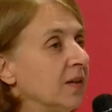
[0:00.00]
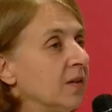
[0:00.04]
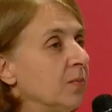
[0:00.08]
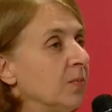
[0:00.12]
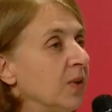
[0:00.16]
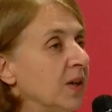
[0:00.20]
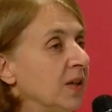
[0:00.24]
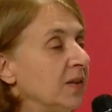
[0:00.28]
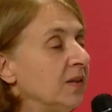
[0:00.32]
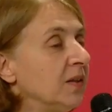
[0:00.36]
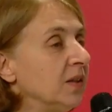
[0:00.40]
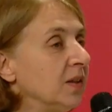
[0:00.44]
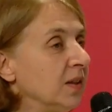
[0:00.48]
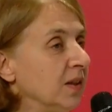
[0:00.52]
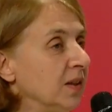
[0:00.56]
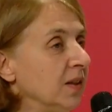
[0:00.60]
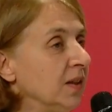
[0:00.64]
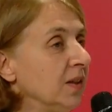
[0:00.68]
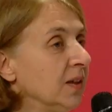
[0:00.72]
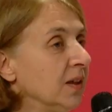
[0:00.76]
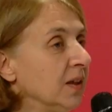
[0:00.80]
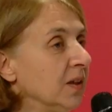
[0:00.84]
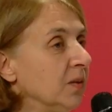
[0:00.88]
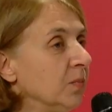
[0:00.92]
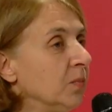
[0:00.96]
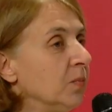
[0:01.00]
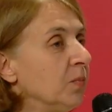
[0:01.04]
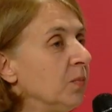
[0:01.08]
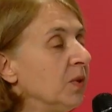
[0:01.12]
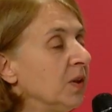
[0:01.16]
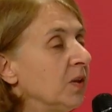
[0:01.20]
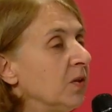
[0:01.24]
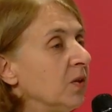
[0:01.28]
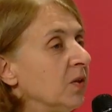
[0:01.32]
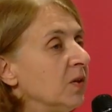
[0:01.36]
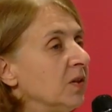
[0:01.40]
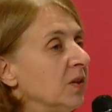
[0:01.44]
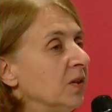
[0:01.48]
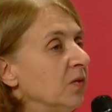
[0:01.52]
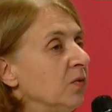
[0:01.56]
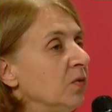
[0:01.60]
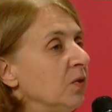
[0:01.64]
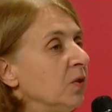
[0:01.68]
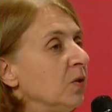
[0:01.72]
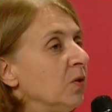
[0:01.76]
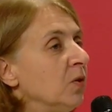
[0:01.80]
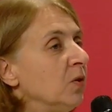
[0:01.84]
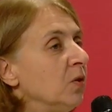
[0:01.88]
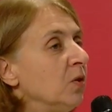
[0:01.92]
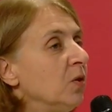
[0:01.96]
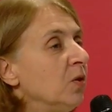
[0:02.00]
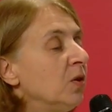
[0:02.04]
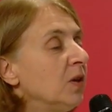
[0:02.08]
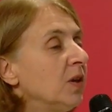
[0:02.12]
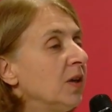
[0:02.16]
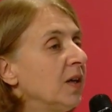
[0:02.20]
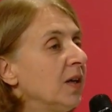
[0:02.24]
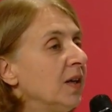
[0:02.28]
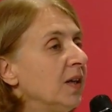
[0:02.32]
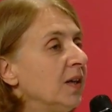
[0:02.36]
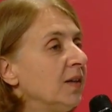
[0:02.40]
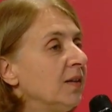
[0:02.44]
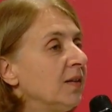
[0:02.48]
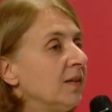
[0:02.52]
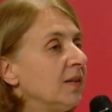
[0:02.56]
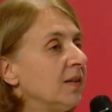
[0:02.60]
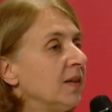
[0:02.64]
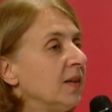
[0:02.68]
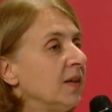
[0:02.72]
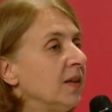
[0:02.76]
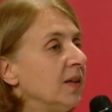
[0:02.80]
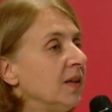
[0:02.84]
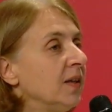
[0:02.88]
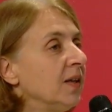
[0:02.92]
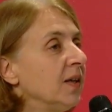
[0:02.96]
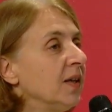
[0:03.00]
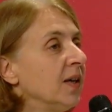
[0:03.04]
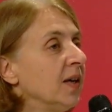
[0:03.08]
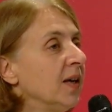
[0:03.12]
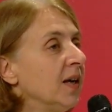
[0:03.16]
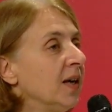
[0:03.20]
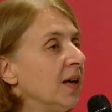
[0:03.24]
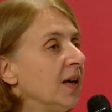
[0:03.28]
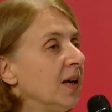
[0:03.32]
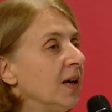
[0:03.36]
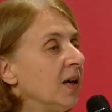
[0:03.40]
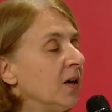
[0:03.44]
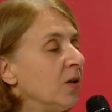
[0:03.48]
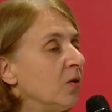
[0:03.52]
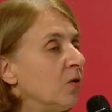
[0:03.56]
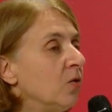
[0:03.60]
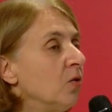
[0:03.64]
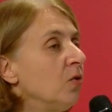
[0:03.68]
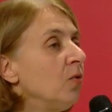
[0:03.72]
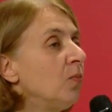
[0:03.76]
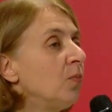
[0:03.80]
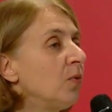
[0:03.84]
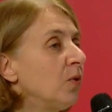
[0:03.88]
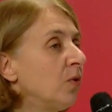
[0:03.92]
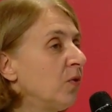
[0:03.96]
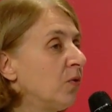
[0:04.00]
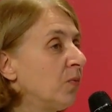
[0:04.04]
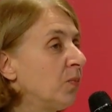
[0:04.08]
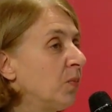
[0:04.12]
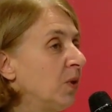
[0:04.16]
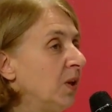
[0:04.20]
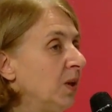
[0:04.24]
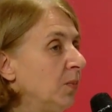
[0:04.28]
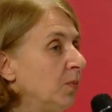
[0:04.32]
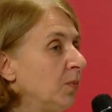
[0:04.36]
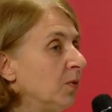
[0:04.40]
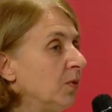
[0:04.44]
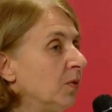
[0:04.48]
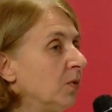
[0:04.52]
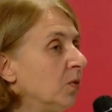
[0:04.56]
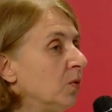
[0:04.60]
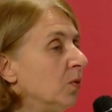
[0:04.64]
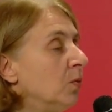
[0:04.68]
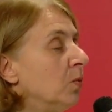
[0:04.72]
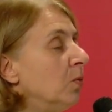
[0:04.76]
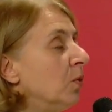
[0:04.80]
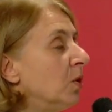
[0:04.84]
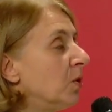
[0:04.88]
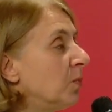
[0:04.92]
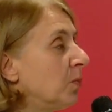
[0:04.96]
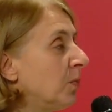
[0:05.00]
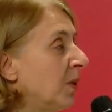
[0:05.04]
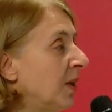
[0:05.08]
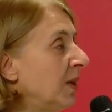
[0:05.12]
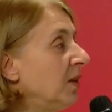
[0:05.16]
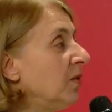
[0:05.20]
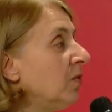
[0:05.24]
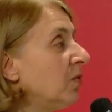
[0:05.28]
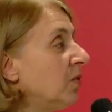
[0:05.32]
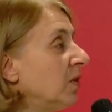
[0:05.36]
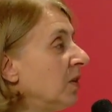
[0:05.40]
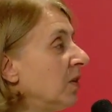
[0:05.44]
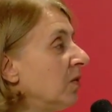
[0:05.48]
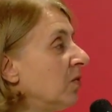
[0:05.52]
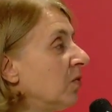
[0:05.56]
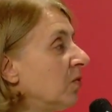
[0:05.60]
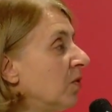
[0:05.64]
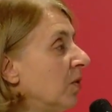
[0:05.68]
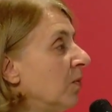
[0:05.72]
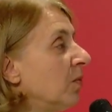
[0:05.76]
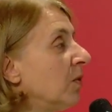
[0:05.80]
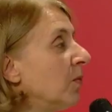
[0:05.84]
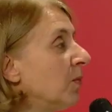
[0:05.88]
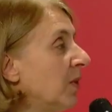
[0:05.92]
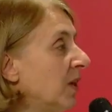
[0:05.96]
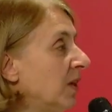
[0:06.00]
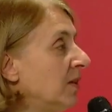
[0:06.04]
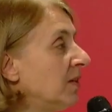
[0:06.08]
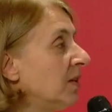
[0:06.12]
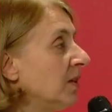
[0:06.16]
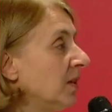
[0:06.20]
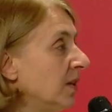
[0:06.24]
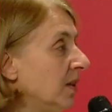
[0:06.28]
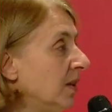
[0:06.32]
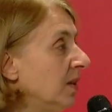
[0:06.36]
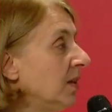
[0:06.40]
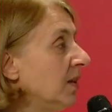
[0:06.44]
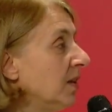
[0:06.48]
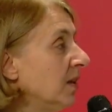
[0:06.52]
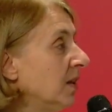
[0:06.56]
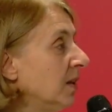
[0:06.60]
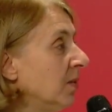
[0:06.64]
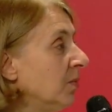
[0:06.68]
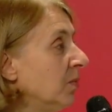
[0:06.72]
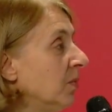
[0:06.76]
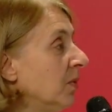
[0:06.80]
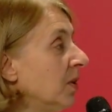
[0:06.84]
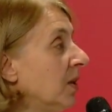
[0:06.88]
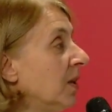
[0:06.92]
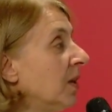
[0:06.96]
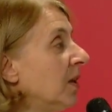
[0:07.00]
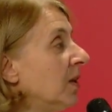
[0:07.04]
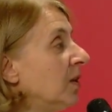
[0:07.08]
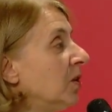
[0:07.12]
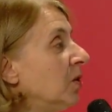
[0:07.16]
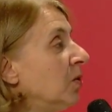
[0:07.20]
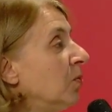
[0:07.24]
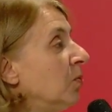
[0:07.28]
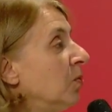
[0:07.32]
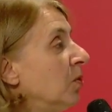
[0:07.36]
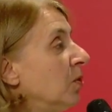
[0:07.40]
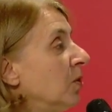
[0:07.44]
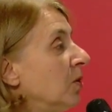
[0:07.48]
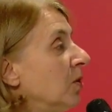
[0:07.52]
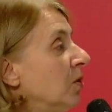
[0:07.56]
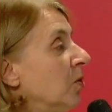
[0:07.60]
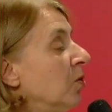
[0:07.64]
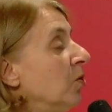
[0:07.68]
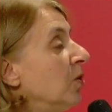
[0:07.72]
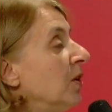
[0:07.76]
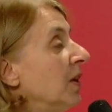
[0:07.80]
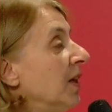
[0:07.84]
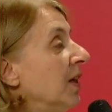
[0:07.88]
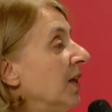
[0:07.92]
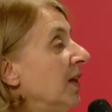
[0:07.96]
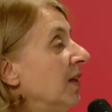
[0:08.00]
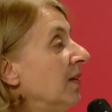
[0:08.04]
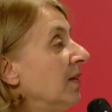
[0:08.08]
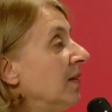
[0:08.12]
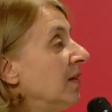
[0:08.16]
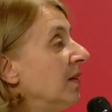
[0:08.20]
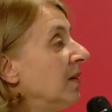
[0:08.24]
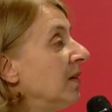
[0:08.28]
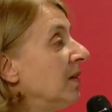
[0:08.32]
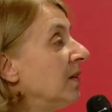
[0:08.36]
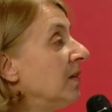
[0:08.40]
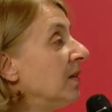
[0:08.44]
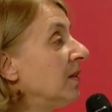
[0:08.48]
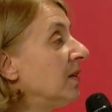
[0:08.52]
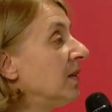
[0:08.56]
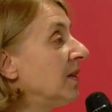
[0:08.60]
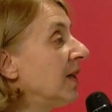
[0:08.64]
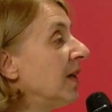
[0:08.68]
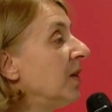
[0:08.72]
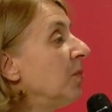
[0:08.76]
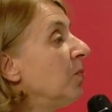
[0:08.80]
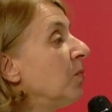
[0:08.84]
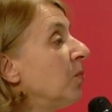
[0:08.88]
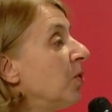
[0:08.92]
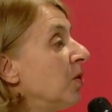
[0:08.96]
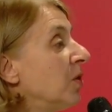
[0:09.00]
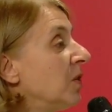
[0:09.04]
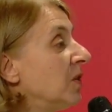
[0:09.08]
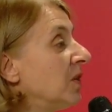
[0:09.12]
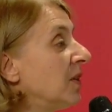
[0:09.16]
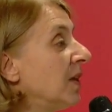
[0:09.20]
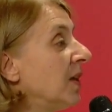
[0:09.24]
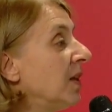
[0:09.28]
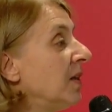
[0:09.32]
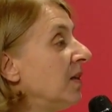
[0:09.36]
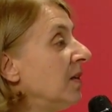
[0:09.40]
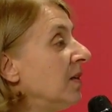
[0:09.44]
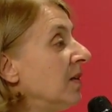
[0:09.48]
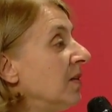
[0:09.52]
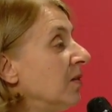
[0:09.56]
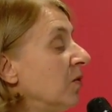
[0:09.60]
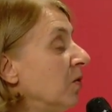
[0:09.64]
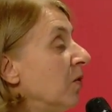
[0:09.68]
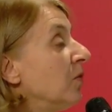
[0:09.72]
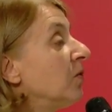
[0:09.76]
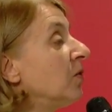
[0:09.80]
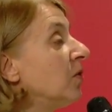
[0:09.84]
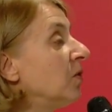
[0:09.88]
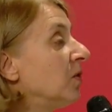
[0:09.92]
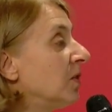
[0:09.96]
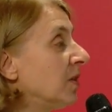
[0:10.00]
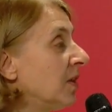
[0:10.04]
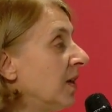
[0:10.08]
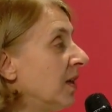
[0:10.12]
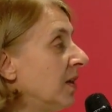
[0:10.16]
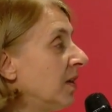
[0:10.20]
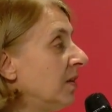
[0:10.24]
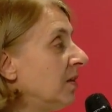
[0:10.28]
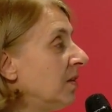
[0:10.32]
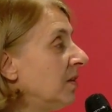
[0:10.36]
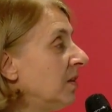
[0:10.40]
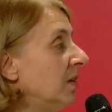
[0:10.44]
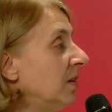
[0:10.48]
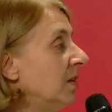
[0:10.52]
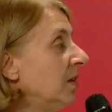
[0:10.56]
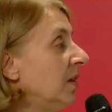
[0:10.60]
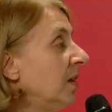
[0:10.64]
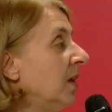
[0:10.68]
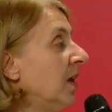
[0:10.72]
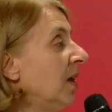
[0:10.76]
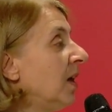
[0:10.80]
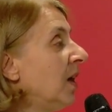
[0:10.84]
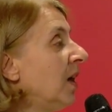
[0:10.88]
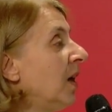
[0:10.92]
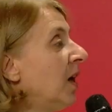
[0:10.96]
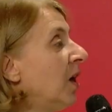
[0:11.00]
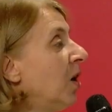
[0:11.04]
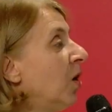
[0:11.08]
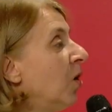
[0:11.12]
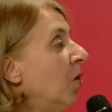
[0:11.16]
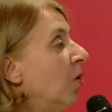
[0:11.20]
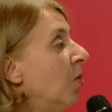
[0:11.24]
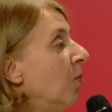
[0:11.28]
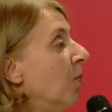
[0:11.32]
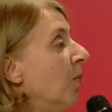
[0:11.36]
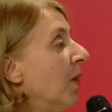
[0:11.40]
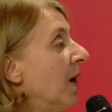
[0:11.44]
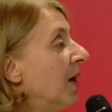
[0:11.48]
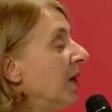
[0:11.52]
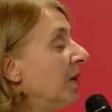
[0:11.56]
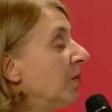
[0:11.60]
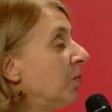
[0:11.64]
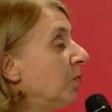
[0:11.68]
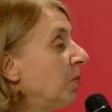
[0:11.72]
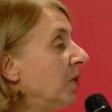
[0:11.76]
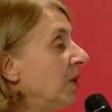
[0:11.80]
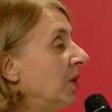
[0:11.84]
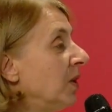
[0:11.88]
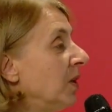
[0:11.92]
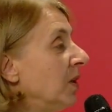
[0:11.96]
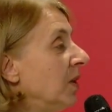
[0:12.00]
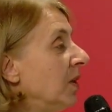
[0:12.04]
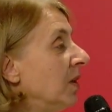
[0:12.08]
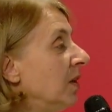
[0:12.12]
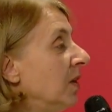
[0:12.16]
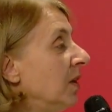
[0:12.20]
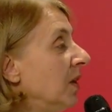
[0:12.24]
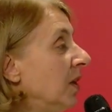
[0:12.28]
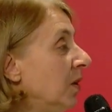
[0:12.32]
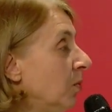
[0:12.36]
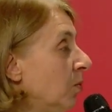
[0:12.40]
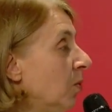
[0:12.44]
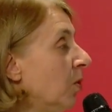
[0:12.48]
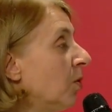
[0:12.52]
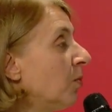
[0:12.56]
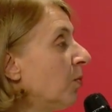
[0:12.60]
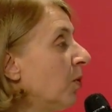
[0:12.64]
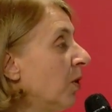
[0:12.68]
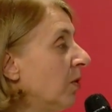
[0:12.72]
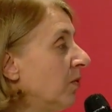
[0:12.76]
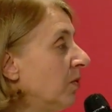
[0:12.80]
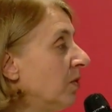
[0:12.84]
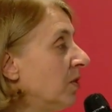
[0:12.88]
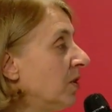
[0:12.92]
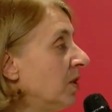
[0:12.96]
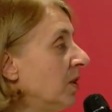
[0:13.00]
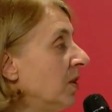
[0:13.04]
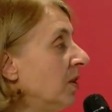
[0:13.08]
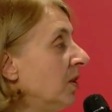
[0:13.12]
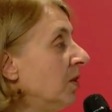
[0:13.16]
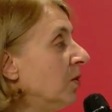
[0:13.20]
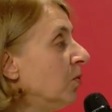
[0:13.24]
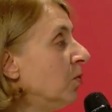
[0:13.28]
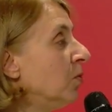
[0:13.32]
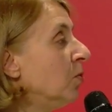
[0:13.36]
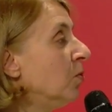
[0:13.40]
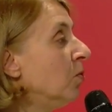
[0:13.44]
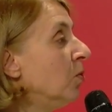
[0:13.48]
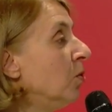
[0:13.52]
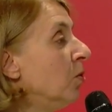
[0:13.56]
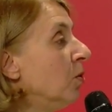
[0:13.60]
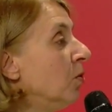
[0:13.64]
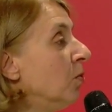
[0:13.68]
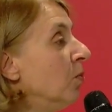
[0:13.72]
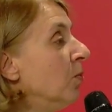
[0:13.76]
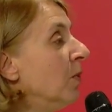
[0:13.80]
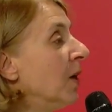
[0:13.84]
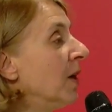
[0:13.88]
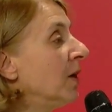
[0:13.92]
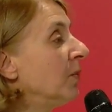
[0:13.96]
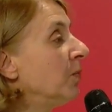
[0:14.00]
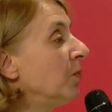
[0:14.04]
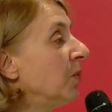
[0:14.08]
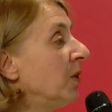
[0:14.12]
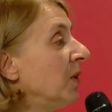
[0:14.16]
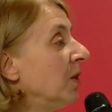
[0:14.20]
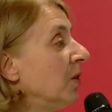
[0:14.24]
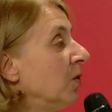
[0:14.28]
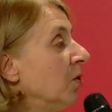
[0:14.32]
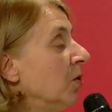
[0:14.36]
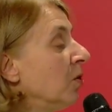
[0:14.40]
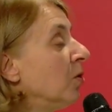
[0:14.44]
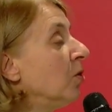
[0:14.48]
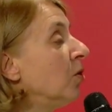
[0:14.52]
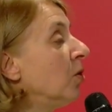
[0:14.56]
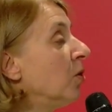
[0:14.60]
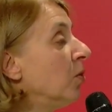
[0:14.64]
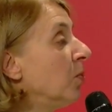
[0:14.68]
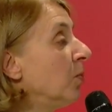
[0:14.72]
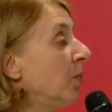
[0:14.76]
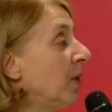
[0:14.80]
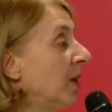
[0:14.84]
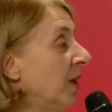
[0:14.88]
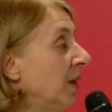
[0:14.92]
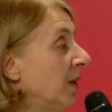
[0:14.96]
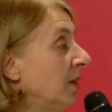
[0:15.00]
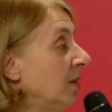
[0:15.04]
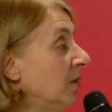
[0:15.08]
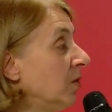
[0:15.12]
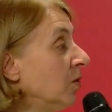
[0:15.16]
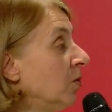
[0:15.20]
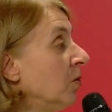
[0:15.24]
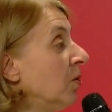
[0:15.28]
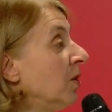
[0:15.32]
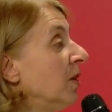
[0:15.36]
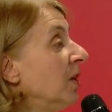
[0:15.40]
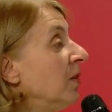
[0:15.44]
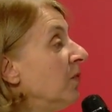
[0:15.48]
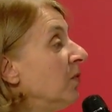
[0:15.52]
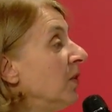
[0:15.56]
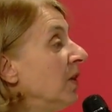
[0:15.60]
the basic income. Because if you look at the group of people who would benefit from the basic income, you would look at the 10% of society who might be in work poverty or who might be on low paid or live